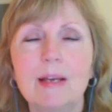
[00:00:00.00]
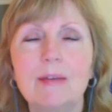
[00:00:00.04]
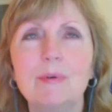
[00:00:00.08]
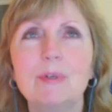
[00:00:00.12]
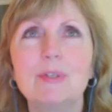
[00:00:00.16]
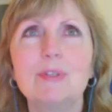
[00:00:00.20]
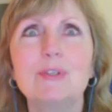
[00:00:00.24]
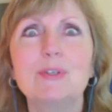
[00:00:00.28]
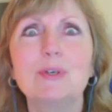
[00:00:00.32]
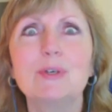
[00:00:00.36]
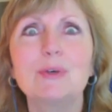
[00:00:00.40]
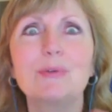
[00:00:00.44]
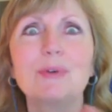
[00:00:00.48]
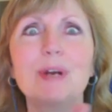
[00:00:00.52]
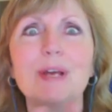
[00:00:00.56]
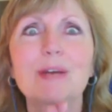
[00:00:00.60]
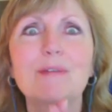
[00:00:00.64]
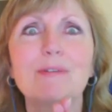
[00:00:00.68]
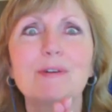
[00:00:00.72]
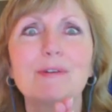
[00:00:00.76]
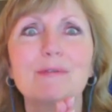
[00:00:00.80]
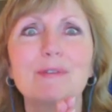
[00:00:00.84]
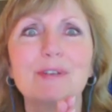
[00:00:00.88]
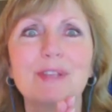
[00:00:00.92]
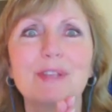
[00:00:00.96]
was so
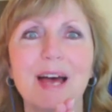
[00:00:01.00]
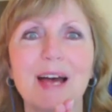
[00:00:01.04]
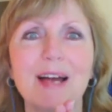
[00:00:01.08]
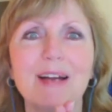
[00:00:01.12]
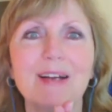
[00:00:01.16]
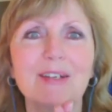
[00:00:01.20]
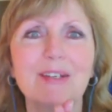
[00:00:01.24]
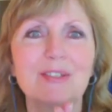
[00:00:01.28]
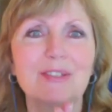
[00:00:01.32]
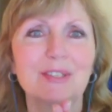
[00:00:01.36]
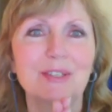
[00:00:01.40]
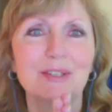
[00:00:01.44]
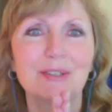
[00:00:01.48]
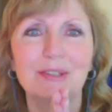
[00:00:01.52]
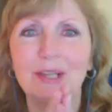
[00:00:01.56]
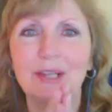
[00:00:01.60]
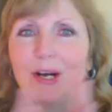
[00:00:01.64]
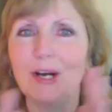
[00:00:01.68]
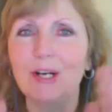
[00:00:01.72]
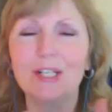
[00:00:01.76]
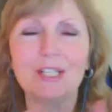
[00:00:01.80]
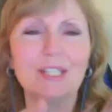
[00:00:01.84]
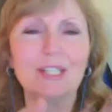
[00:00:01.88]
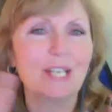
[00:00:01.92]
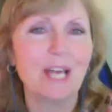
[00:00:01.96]
grateful for that because the
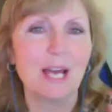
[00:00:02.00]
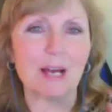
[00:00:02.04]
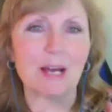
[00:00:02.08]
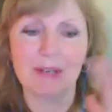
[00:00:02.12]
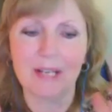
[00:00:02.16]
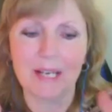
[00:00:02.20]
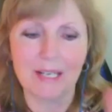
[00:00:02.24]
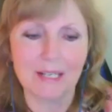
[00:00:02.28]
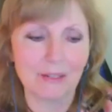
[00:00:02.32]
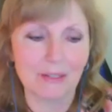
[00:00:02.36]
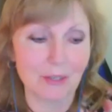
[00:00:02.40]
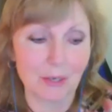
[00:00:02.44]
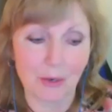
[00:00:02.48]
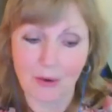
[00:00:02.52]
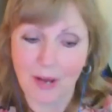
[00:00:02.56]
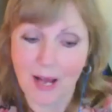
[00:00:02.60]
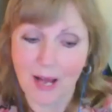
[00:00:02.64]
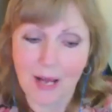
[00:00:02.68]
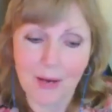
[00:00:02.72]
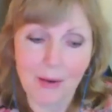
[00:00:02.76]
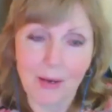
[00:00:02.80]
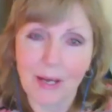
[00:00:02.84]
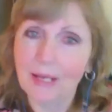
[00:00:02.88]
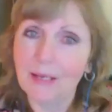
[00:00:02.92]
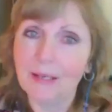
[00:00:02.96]
lockdown. I don't know
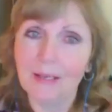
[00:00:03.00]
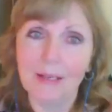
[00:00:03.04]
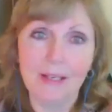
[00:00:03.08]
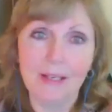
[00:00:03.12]
how I